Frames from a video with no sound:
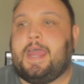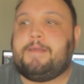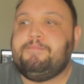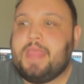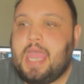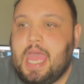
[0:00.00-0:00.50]
Like,
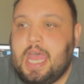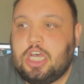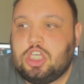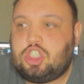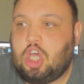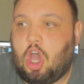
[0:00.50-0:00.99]

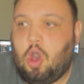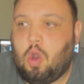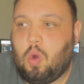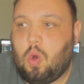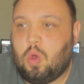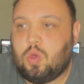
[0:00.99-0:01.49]

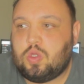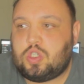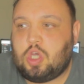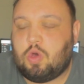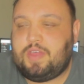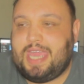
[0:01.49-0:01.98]
so,
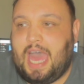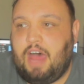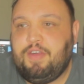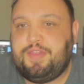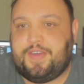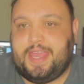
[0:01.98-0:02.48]
so the
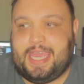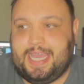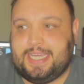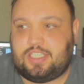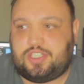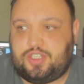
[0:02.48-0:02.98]
other thing
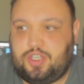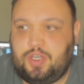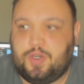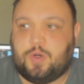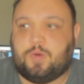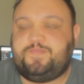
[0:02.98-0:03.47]
is,
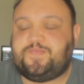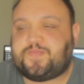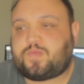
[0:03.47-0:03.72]
too,